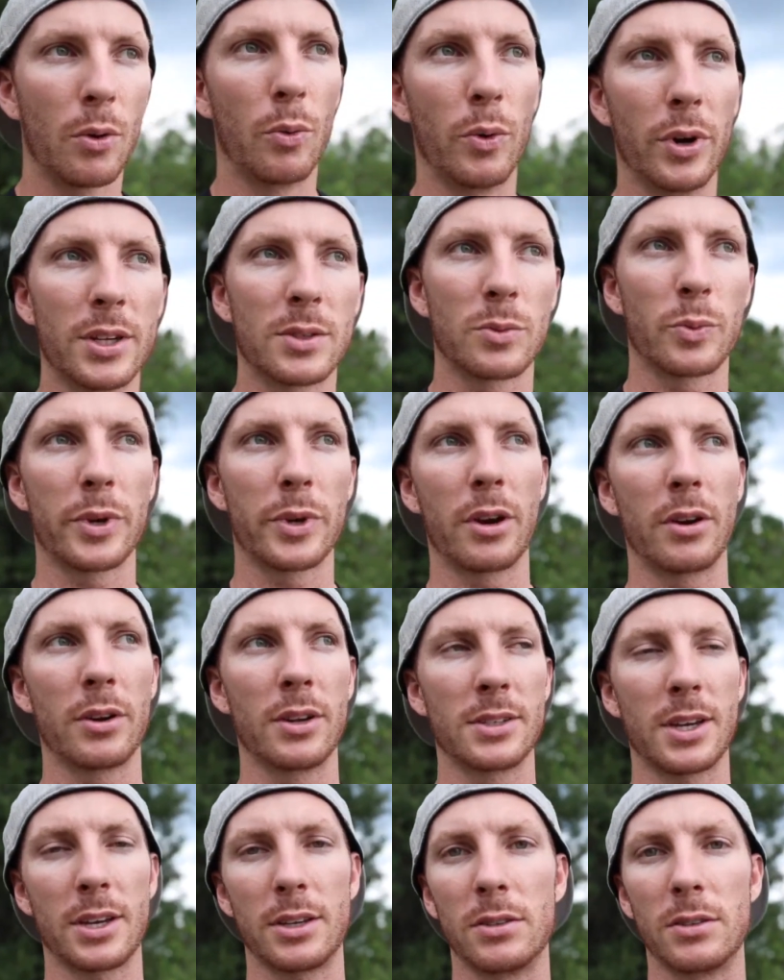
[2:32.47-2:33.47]
What is weird
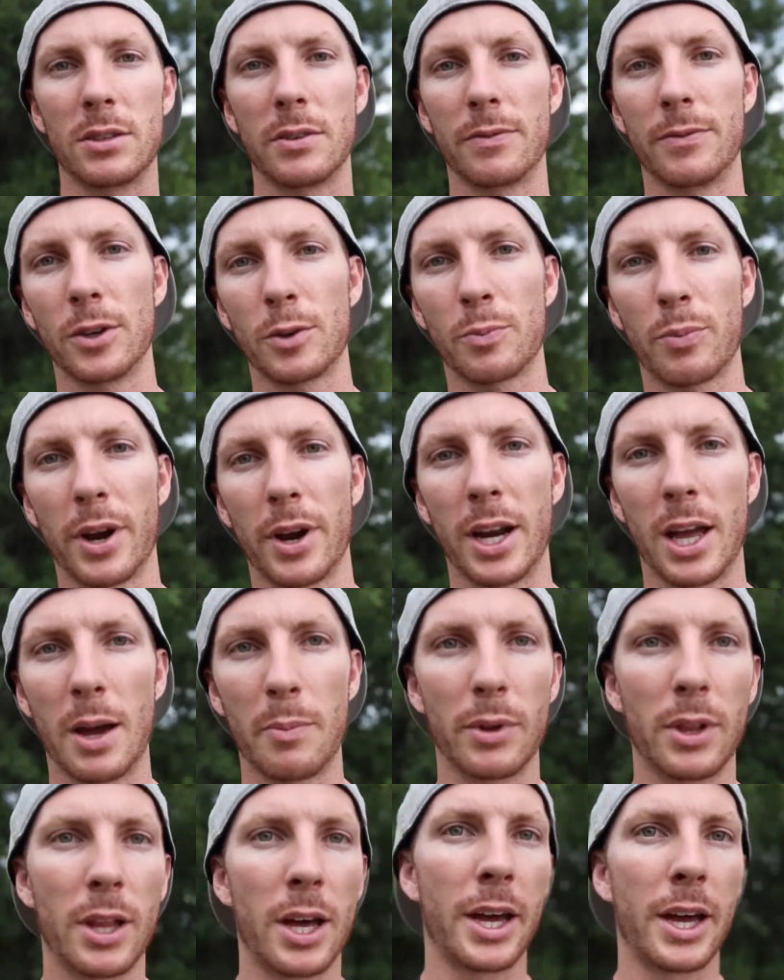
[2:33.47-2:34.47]
is I use the Fishbrain
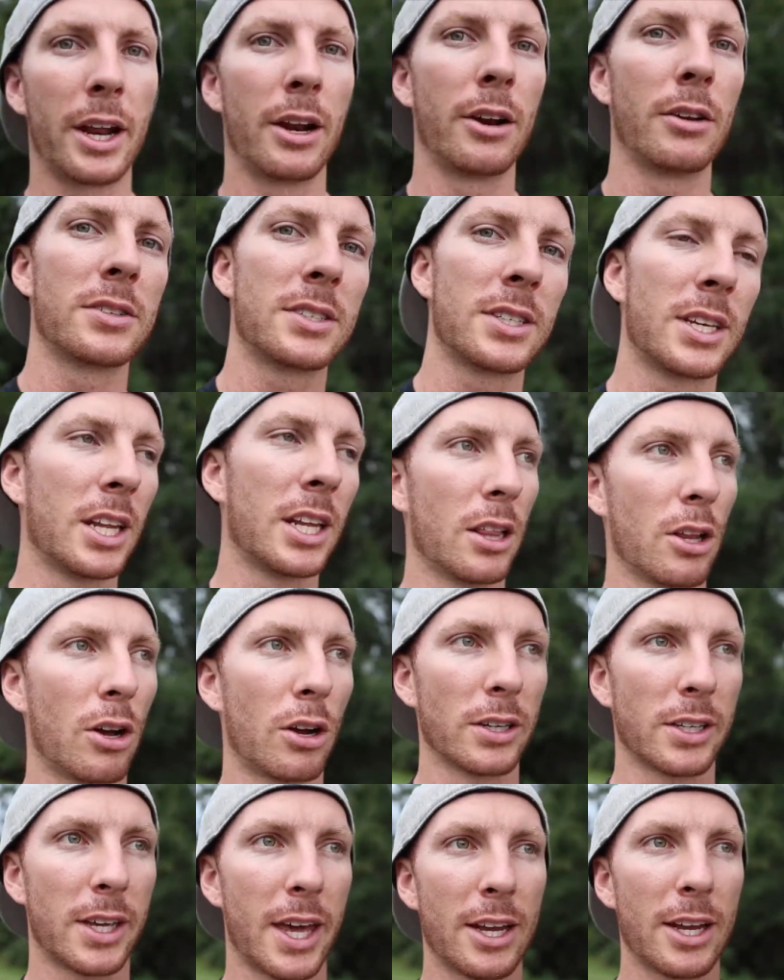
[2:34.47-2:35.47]
app a lot and I don't see any
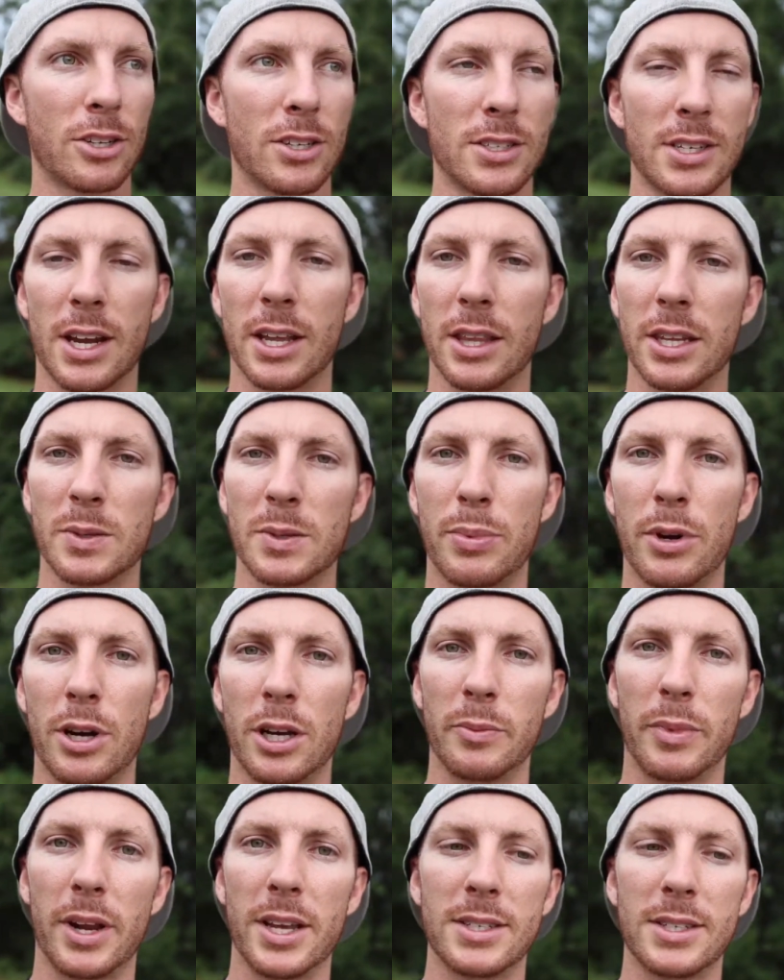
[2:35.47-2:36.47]
logged catches out of this
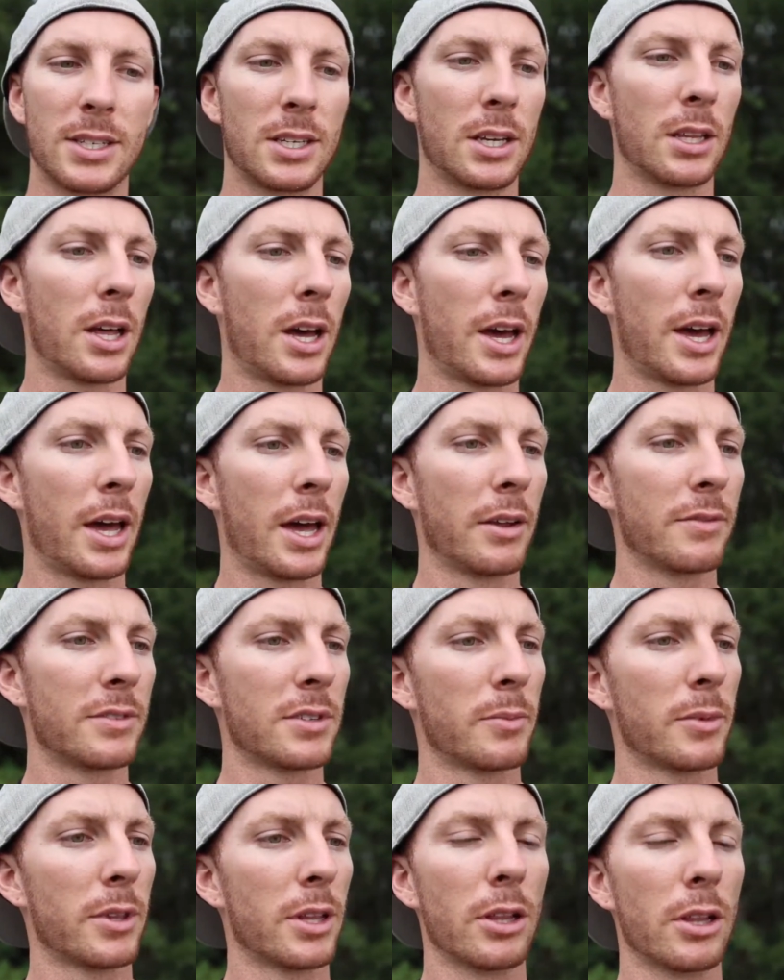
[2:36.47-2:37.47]
pond, but I see a lot out of
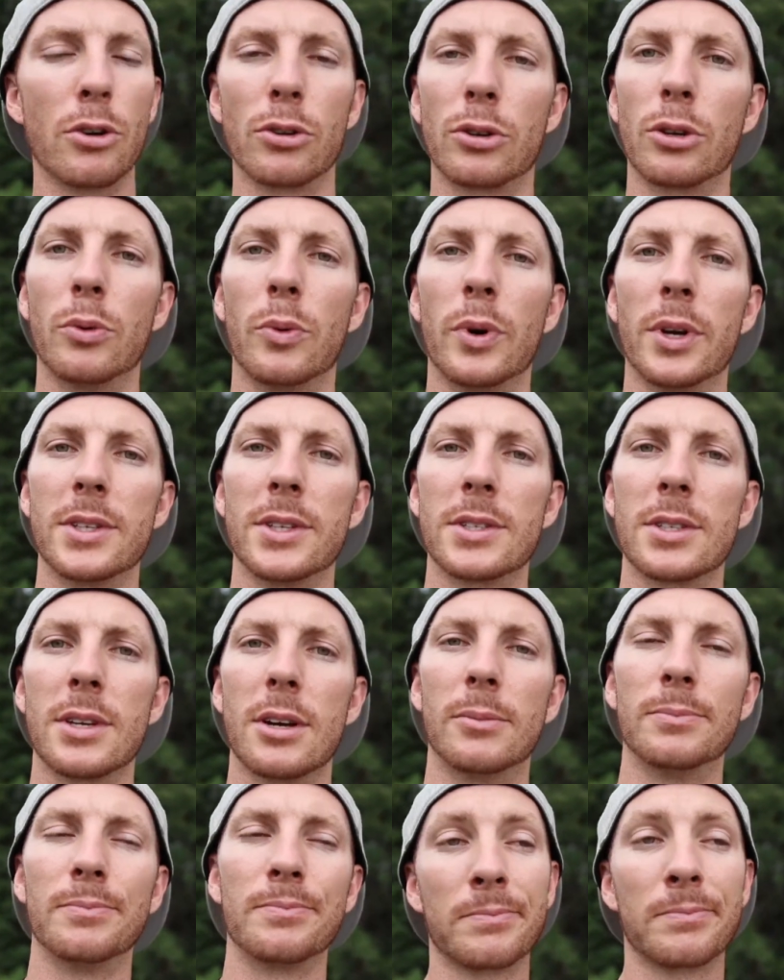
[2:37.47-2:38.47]
some of the local ones.
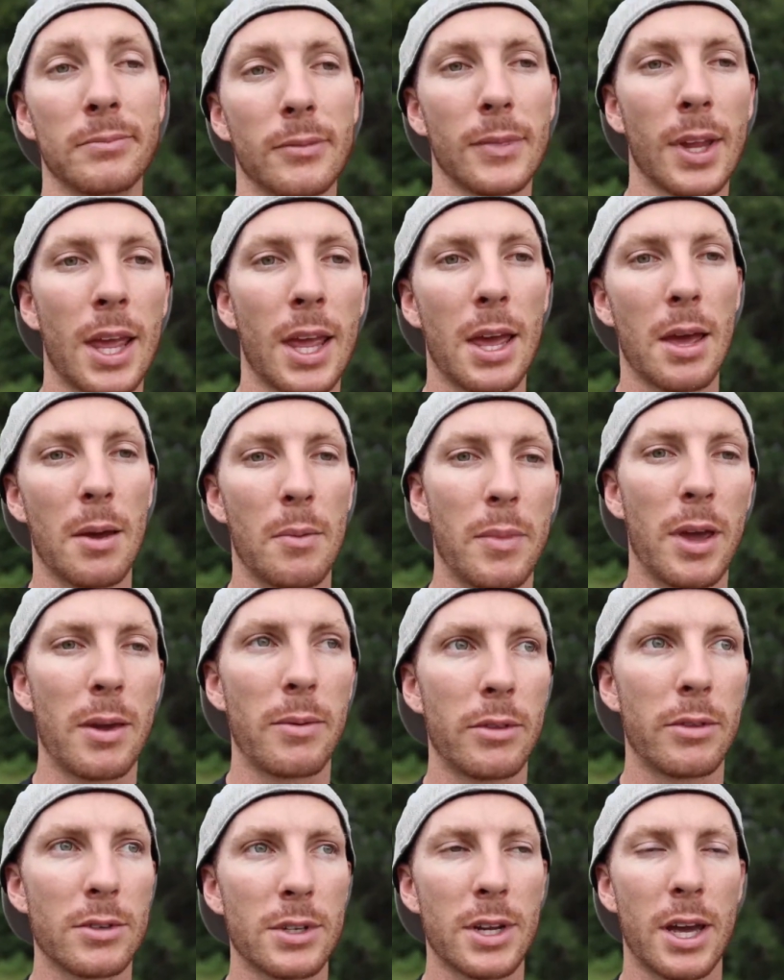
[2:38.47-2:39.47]
So
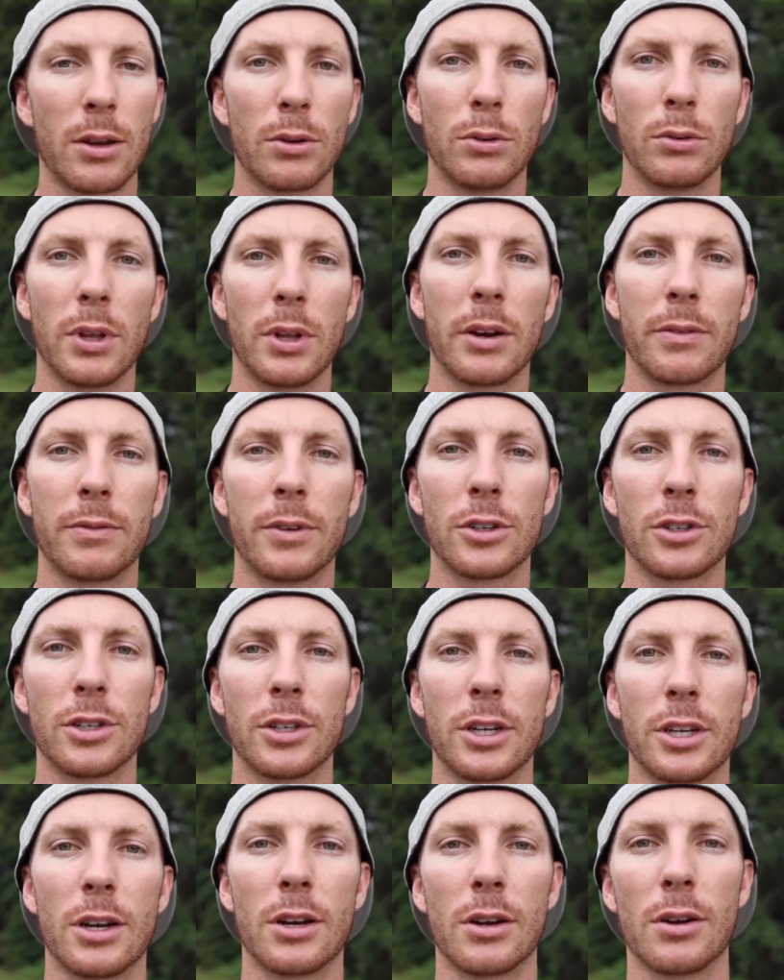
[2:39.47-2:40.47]
maybe there's not a whole lot of fish
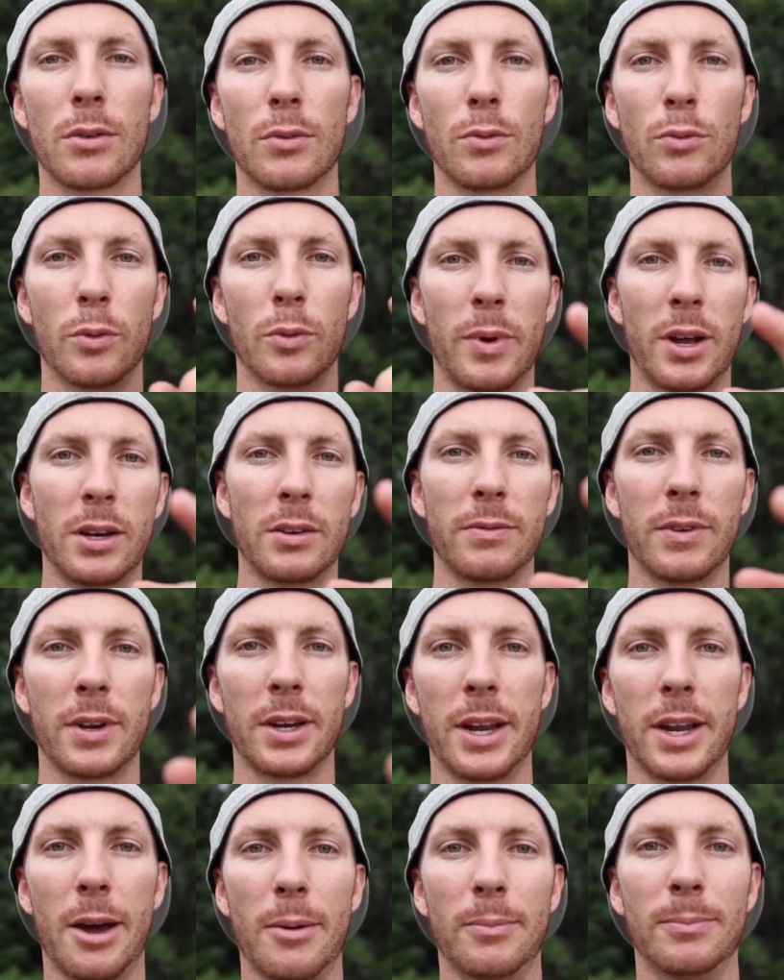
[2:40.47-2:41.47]
in here. We're about to
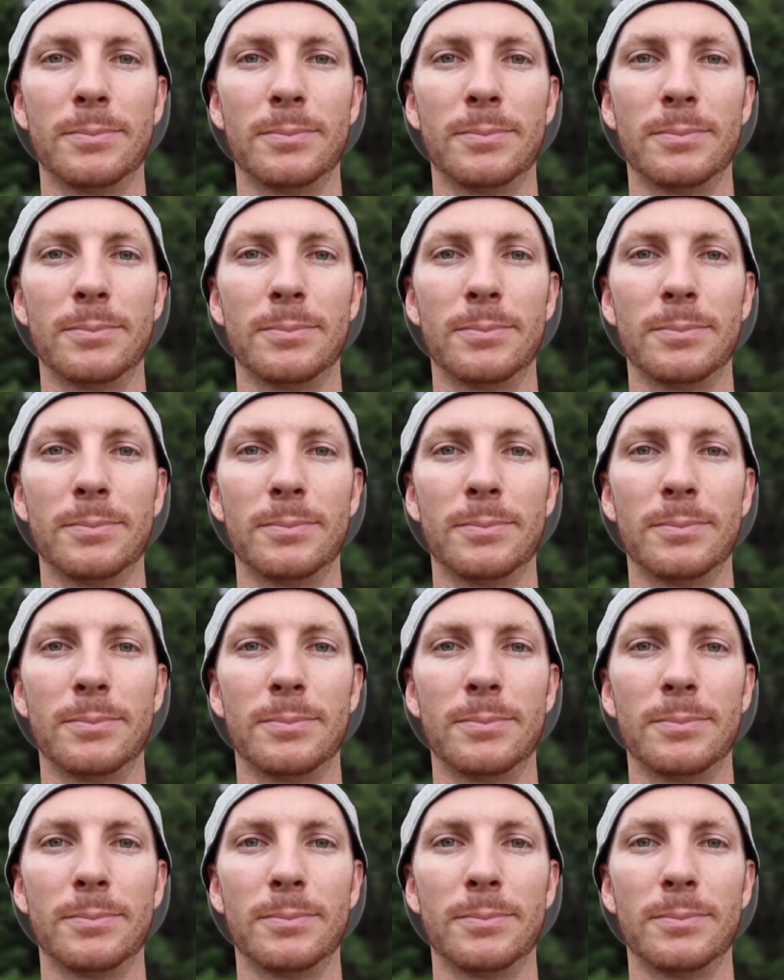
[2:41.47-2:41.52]
find out.